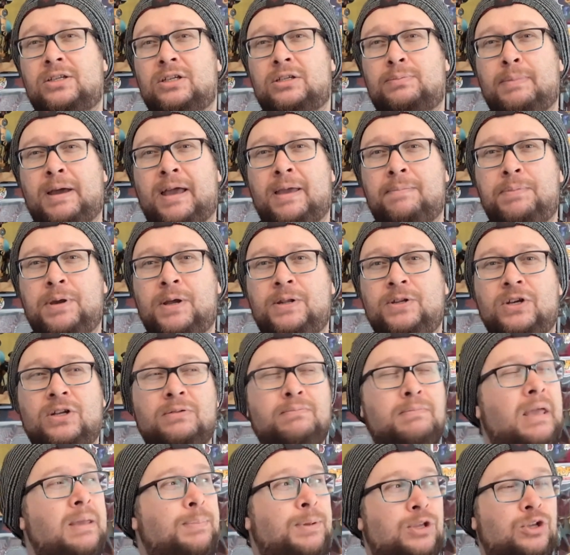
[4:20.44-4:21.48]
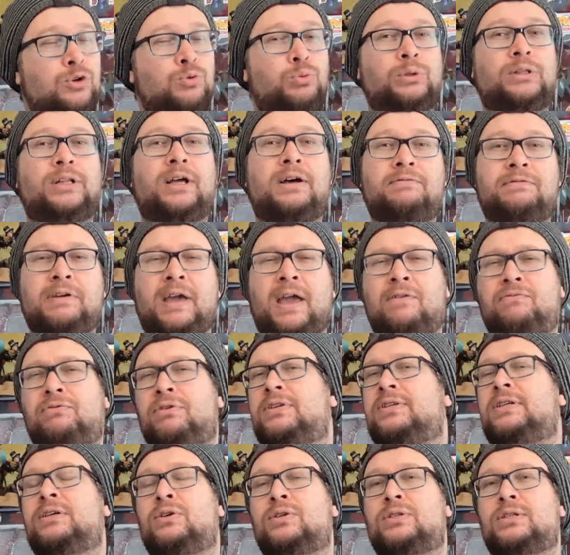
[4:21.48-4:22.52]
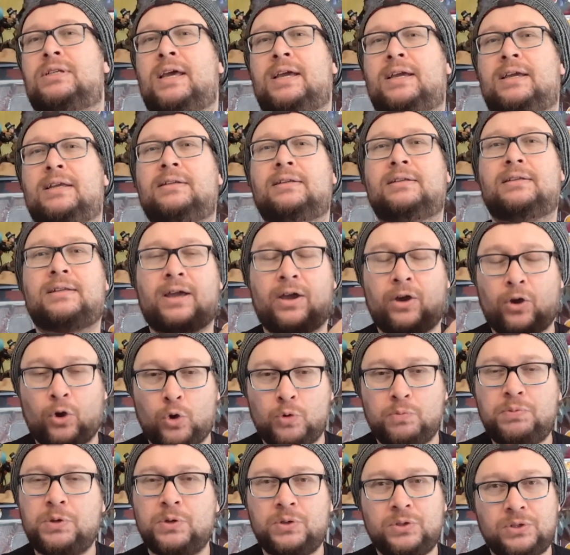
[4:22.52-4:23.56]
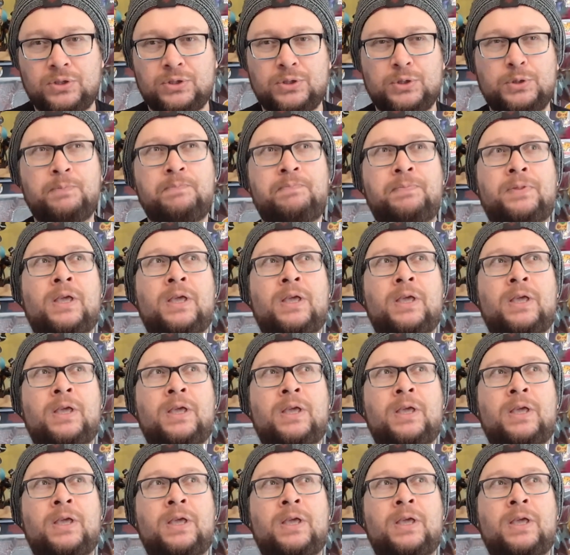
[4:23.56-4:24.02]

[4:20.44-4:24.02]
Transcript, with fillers: just my opinion. Maybe you will love every single second, and I hope you do.